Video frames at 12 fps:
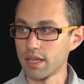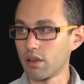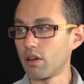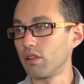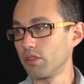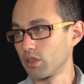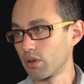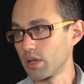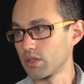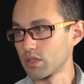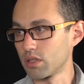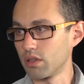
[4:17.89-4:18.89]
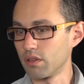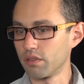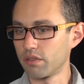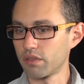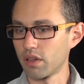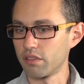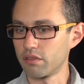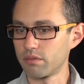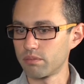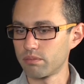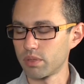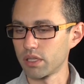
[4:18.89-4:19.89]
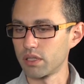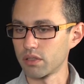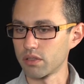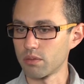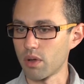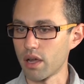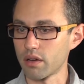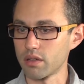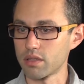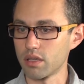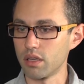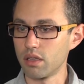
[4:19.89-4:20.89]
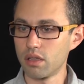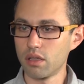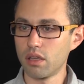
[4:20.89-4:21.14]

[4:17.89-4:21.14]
at all in the question of political democracy,